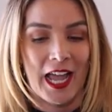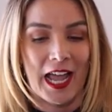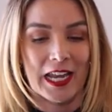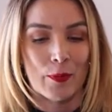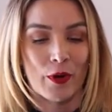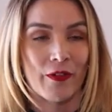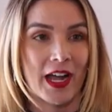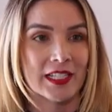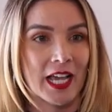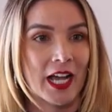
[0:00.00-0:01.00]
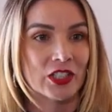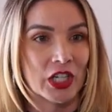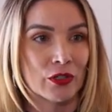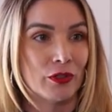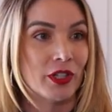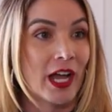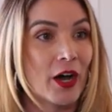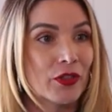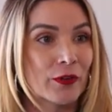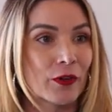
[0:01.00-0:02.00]
and it provides general
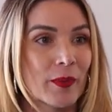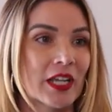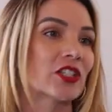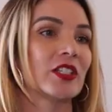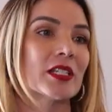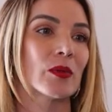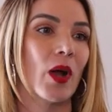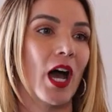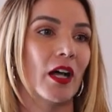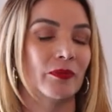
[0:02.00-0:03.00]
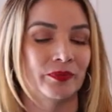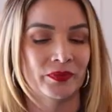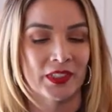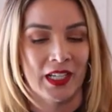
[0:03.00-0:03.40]
health information as well.